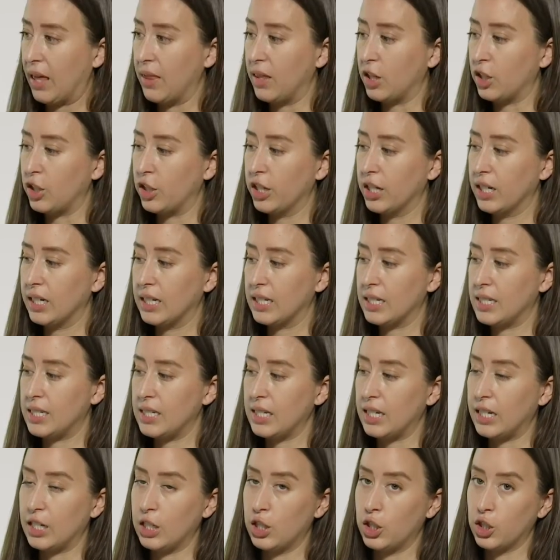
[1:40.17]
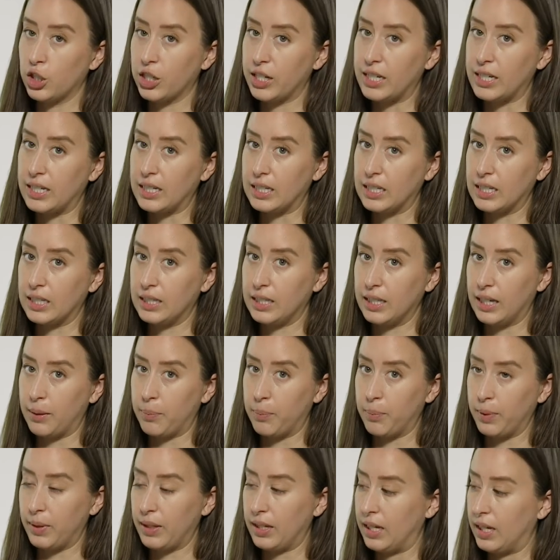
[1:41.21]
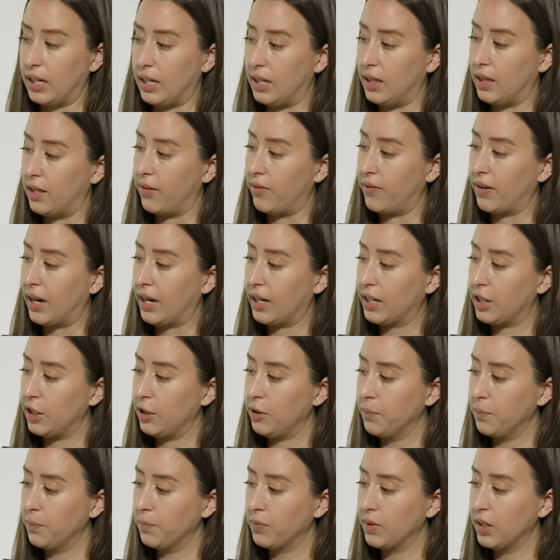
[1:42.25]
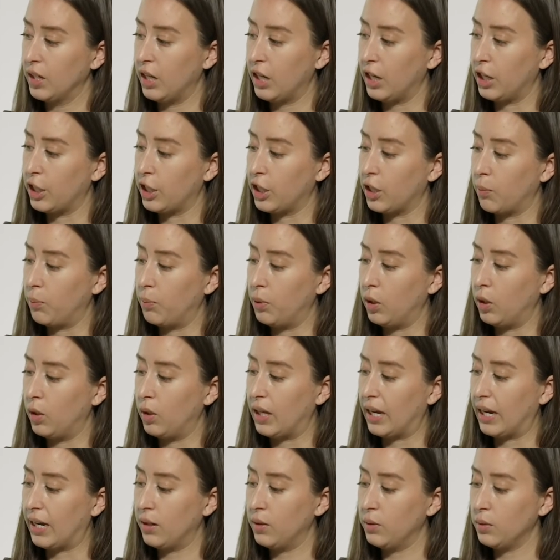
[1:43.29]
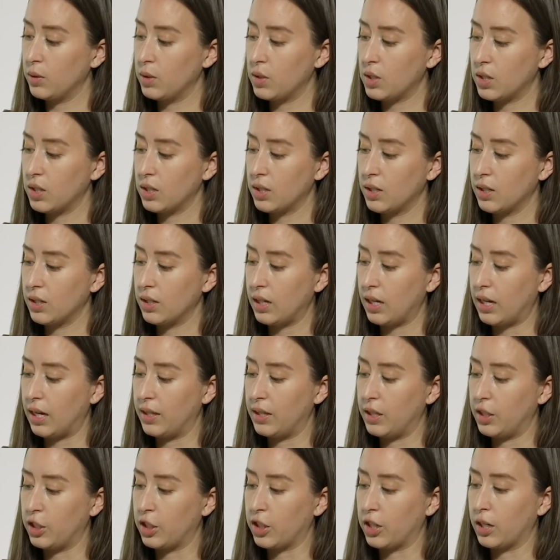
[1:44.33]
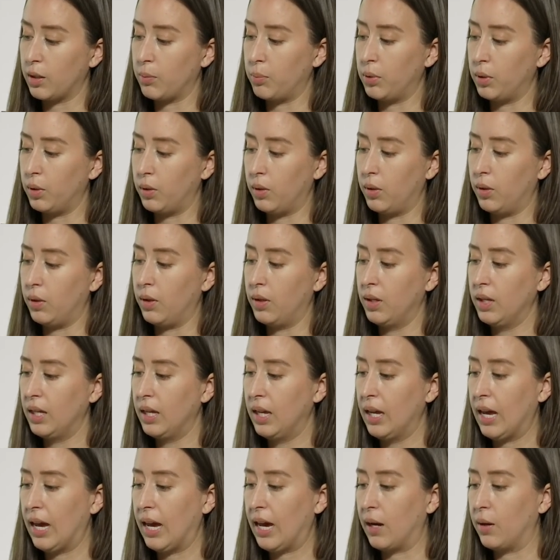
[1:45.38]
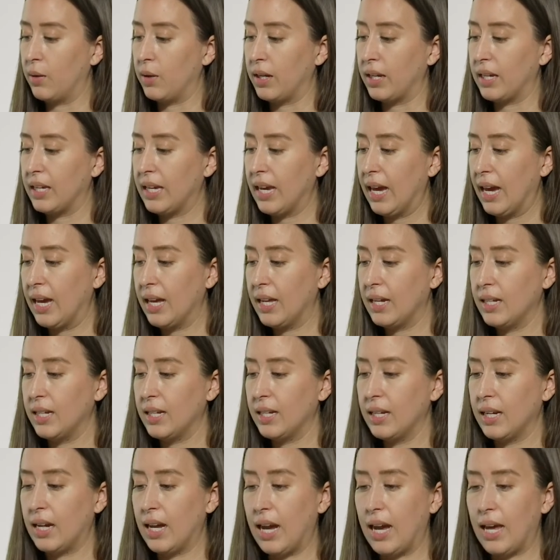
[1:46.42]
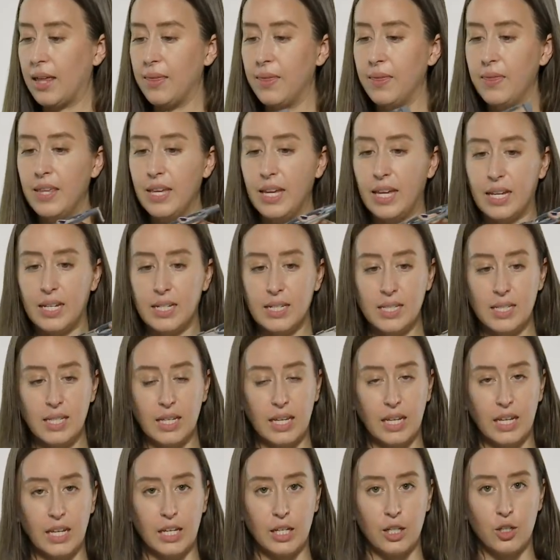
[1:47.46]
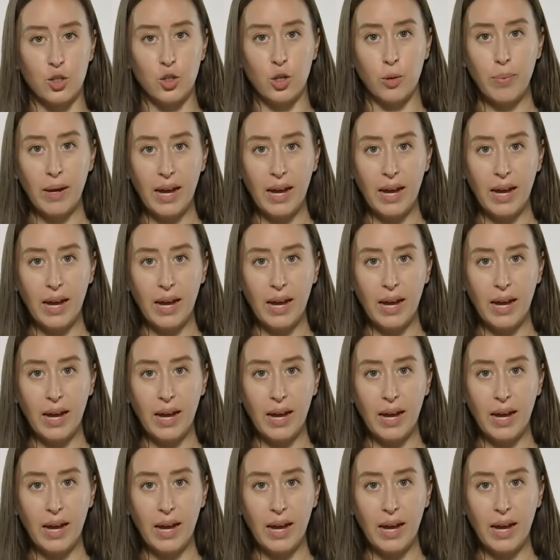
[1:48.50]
and then you're gonna see a green clip in the vacuum. You're gonna pull out and then you're gonna pull out again. And this is your